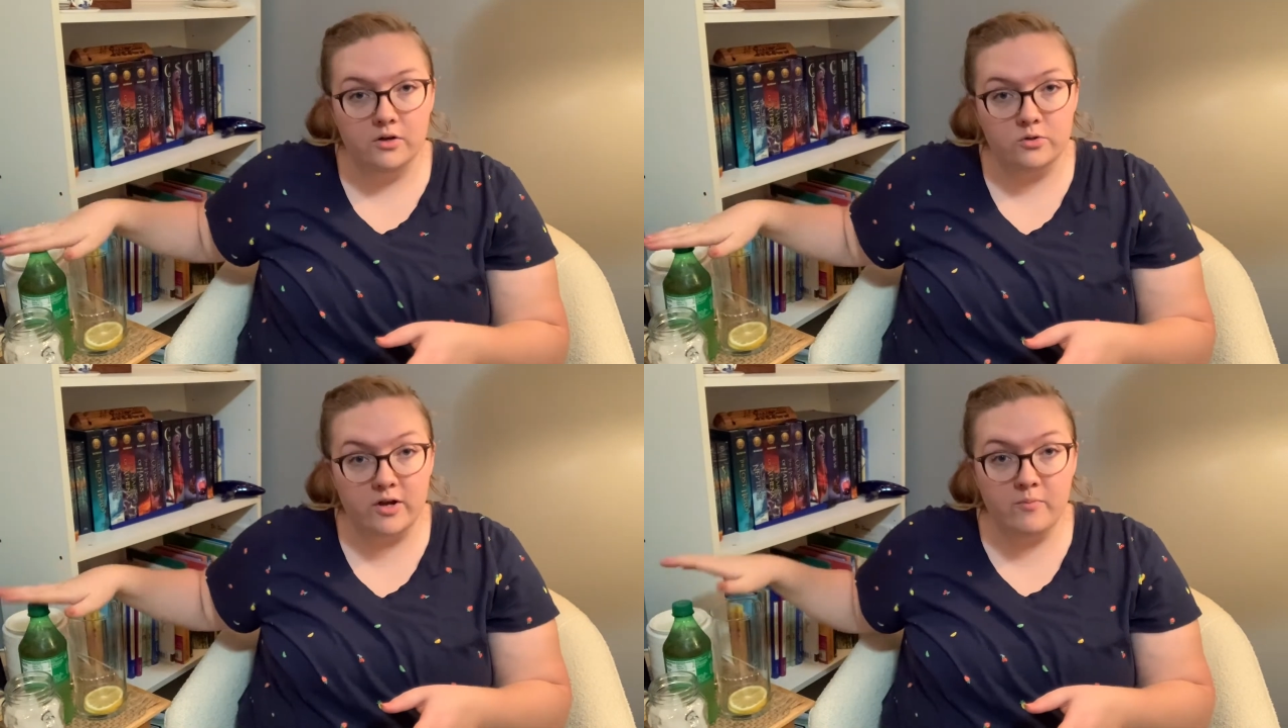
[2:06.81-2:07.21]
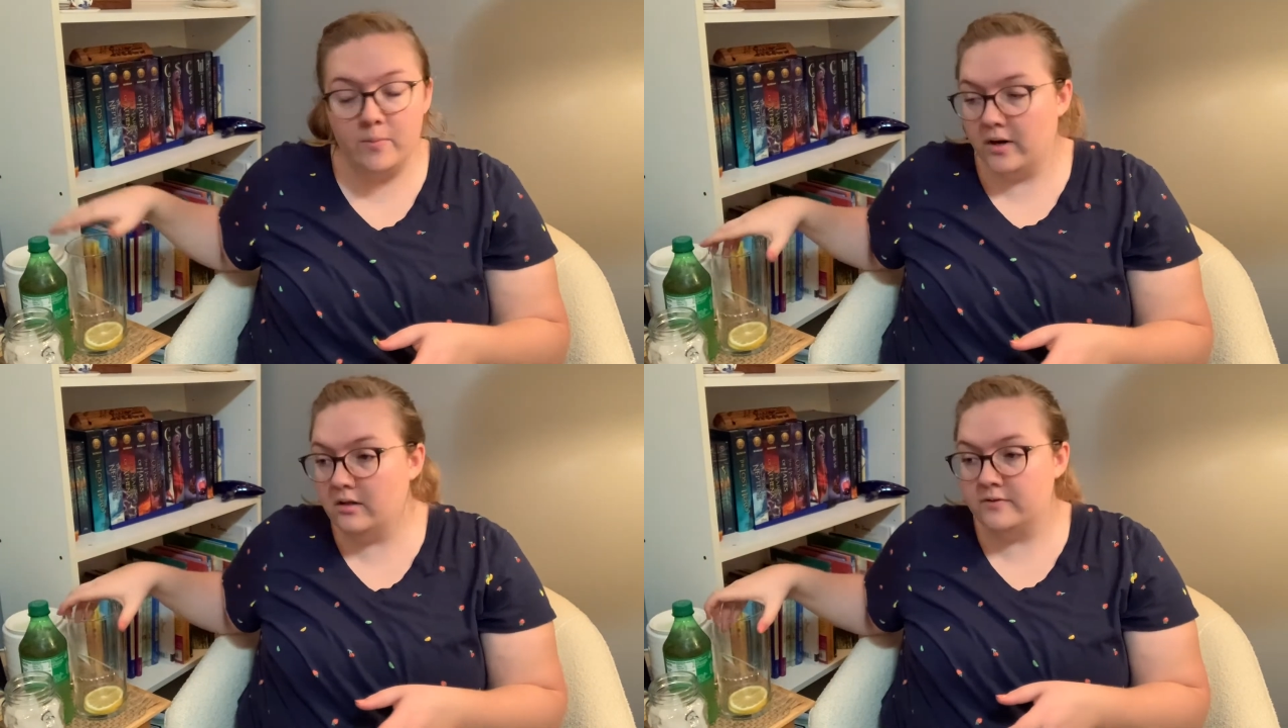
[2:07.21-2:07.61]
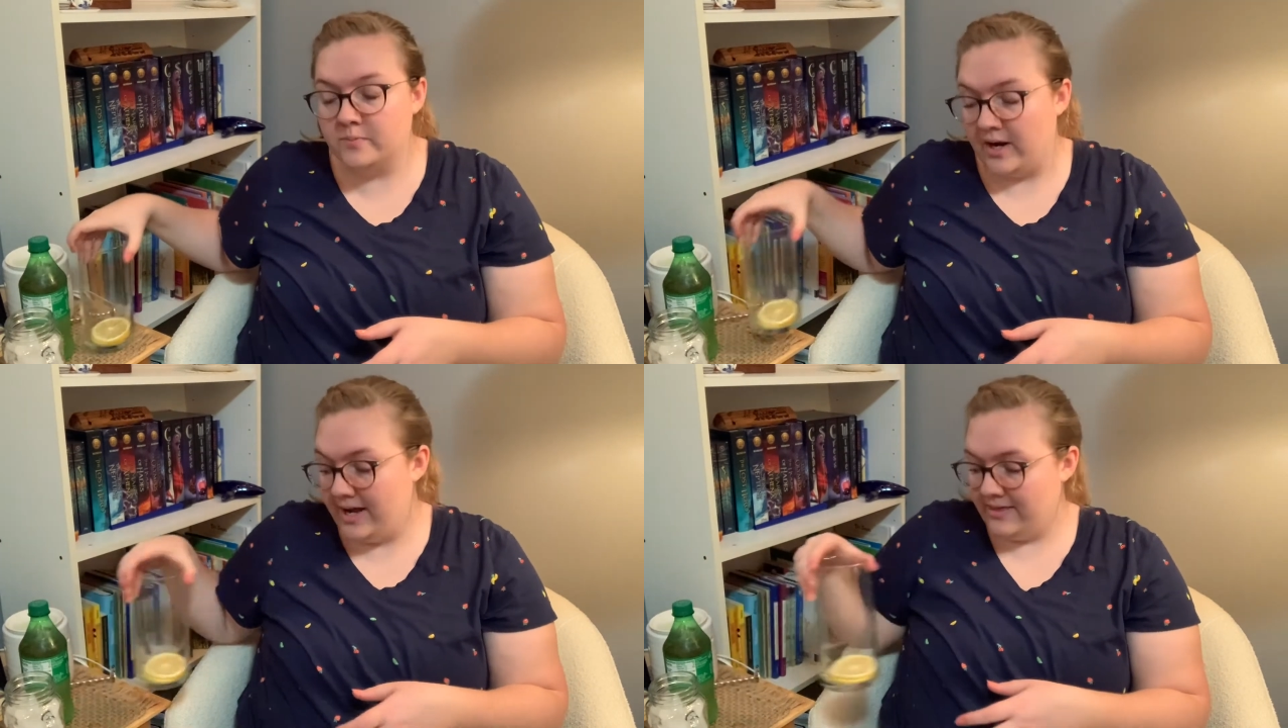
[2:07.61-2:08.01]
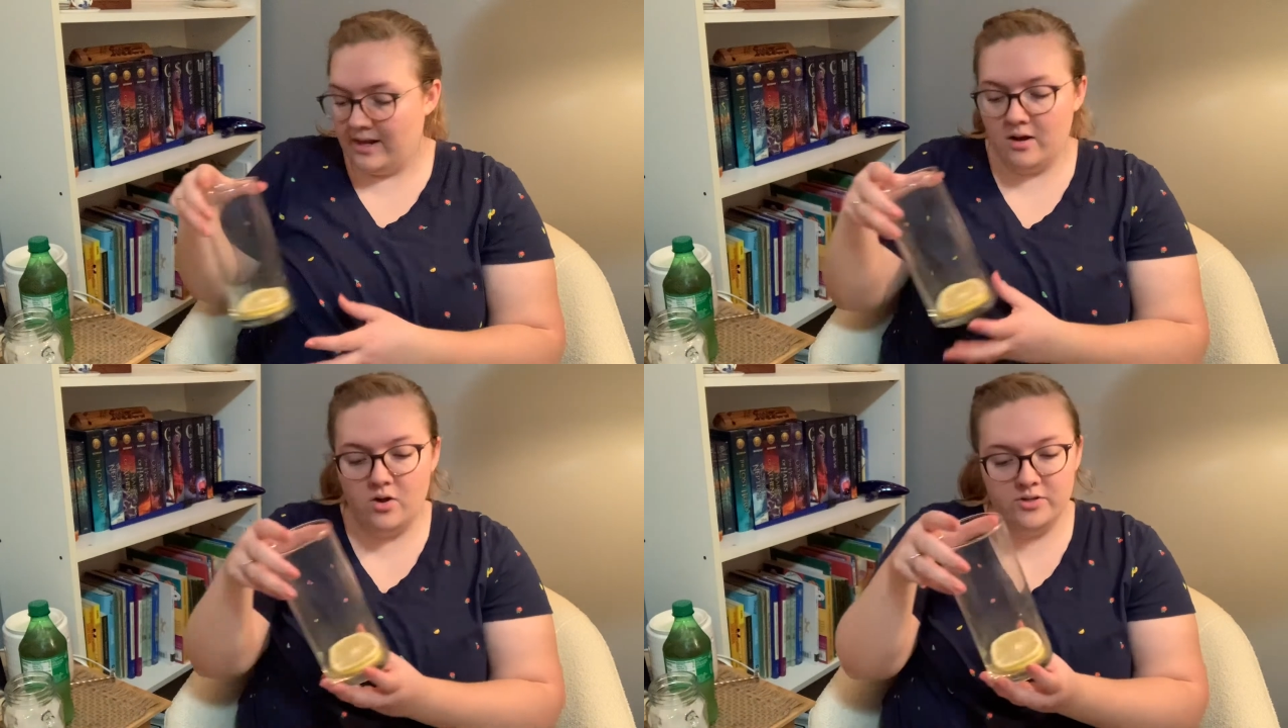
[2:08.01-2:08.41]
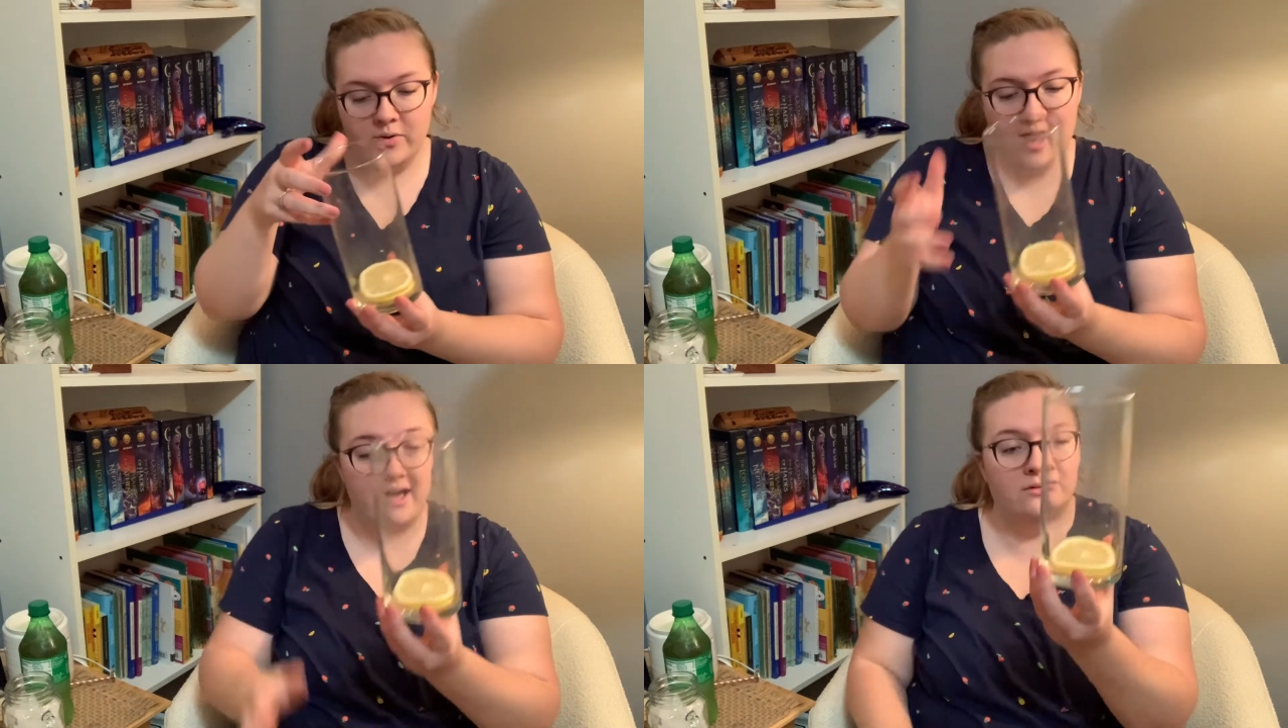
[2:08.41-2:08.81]
So I have my bottle of Sprite, and then I also
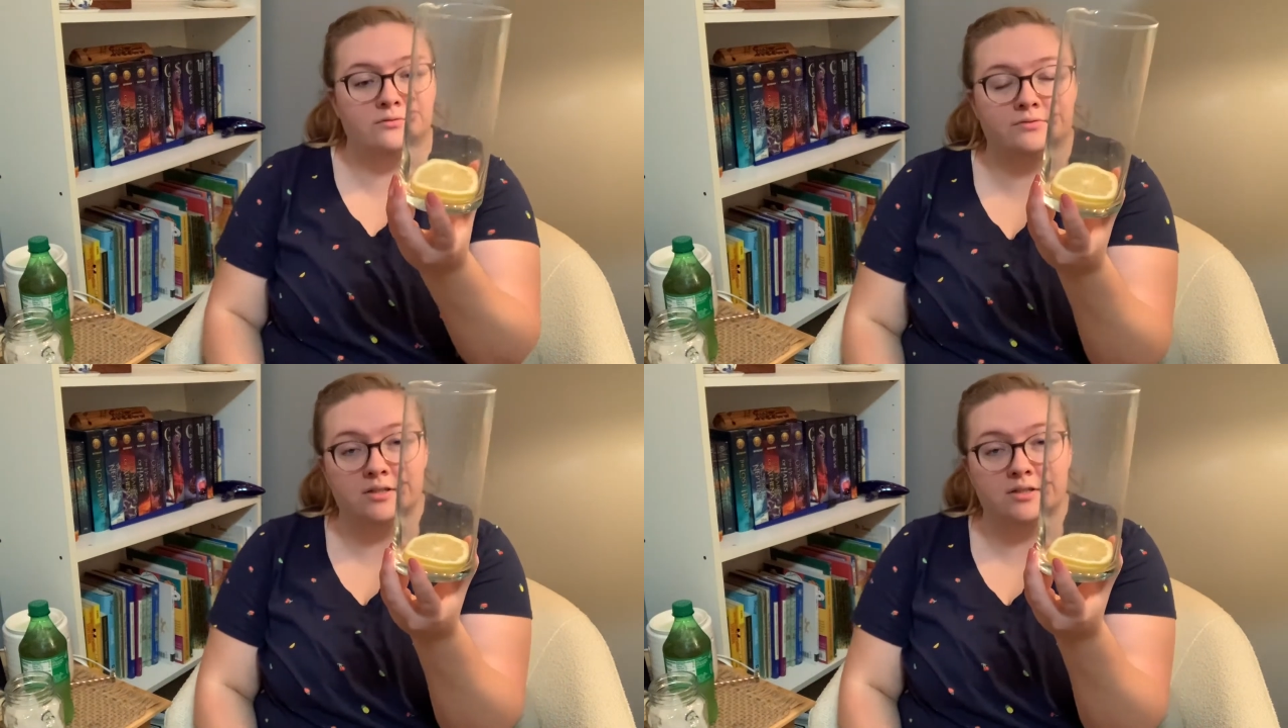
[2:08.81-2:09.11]
have